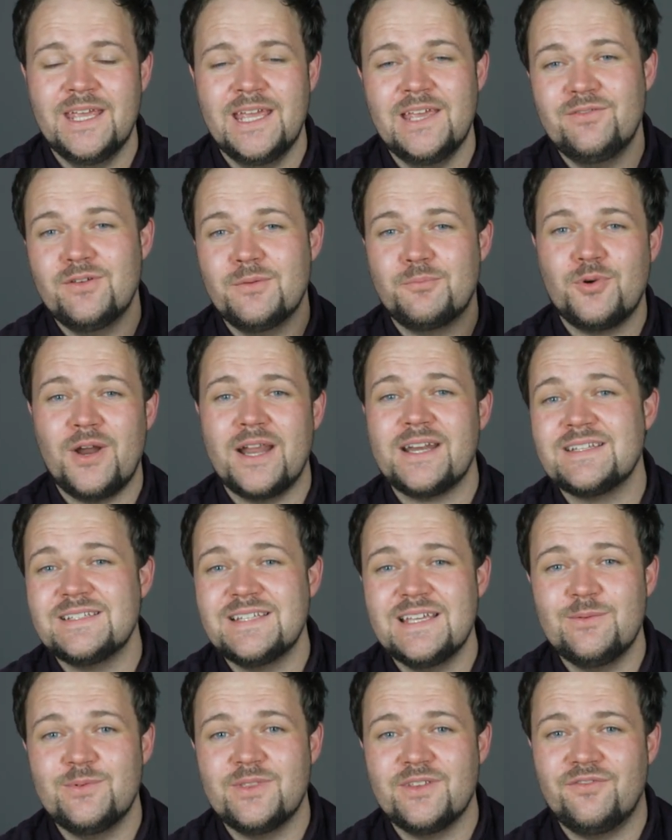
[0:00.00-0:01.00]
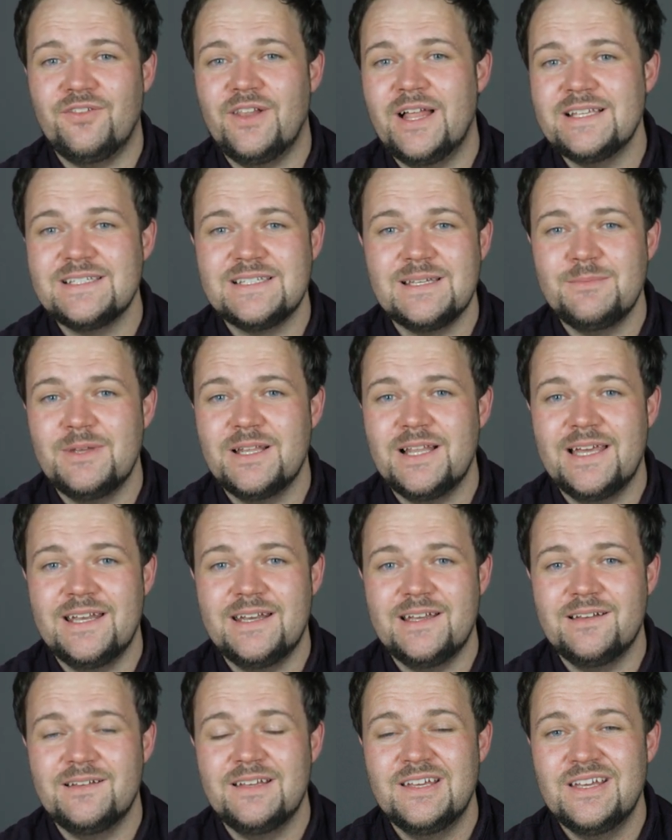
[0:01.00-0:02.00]
If you're practicing with a flight
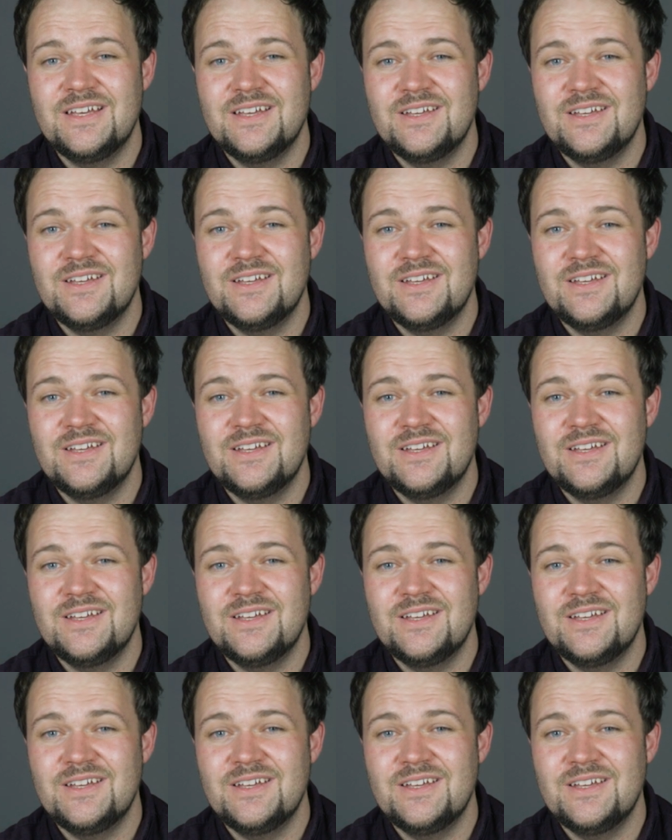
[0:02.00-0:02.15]
simulator,